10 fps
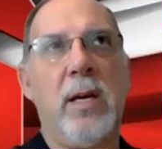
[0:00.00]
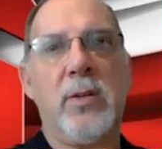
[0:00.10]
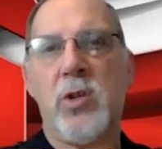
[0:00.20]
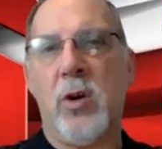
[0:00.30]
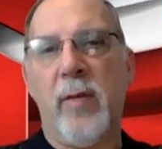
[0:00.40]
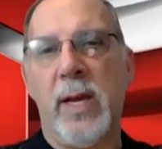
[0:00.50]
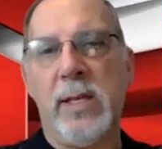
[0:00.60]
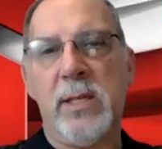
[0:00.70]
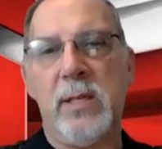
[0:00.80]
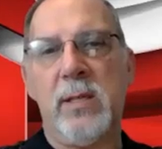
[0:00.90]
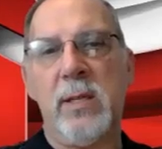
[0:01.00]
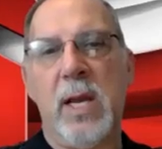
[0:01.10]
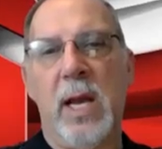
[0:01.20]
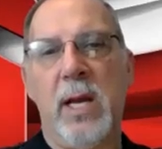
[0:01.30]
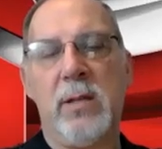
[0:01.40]
surveys
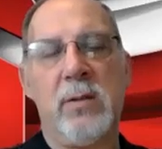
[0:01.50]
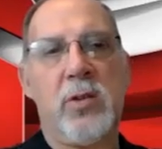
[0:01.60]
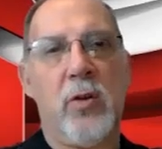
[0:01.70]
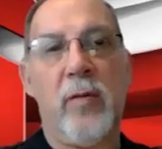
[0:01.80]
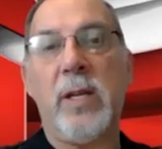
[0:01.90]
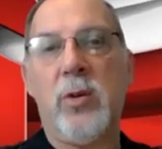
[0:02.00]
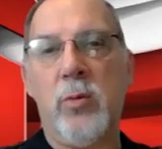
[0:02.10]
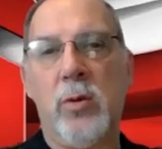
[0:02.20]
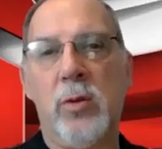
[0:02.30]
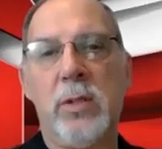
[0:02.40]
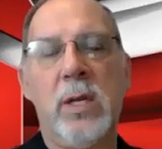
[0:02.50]
and survey tools.